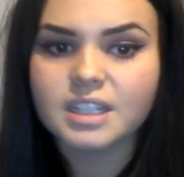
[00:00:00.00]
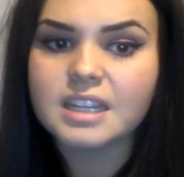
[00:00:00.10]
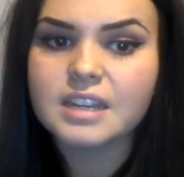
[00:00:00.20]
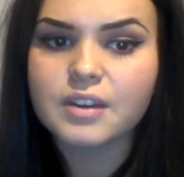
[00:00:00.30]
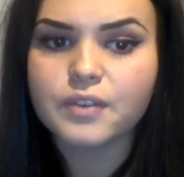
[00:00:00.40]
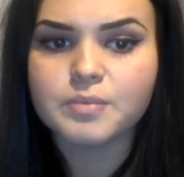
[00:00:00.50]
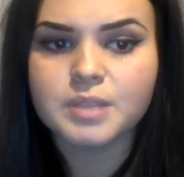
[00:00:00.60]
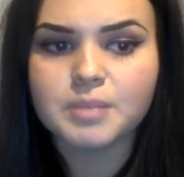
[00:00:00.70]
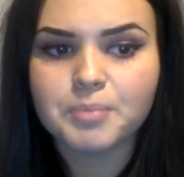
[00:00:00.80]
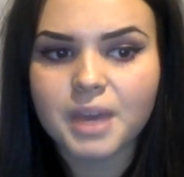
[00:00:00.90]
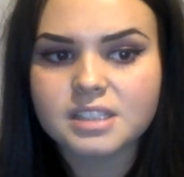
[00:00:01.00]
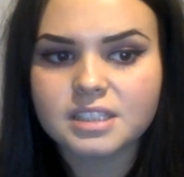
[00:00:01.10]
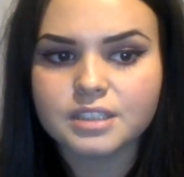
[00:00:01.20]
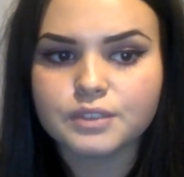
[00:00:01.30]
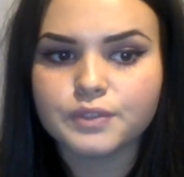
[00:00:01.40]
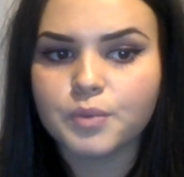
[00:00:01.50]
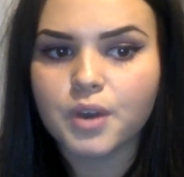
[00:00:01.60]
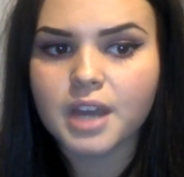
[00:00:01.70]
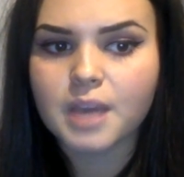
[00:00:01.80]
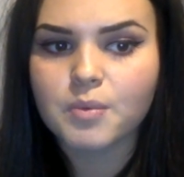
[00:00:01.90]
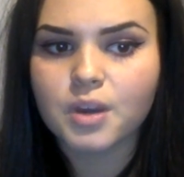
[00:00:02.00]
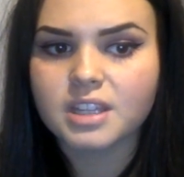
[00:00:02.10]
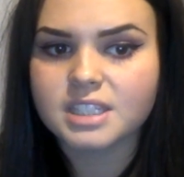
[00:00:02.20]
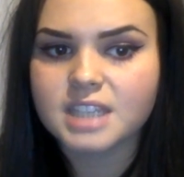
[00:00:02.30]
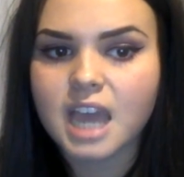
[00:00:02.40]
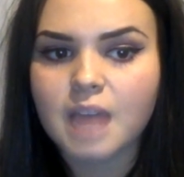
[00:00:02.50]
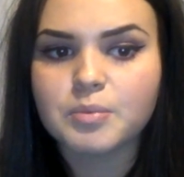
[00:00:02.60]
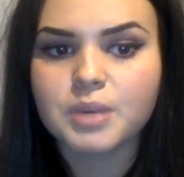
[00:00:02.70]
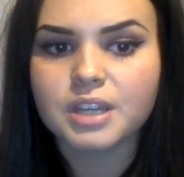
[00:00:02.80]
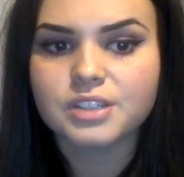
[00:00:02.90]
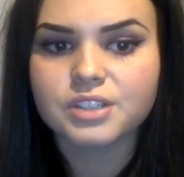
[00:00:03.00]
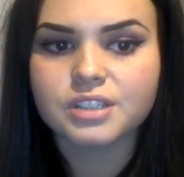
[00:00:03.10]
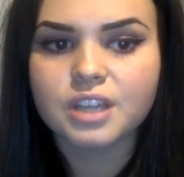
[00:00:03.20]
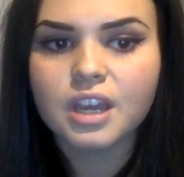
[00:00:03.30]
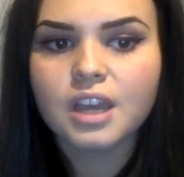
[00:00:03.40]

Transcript: EE offered me the best deal for what I want at the time of purchase,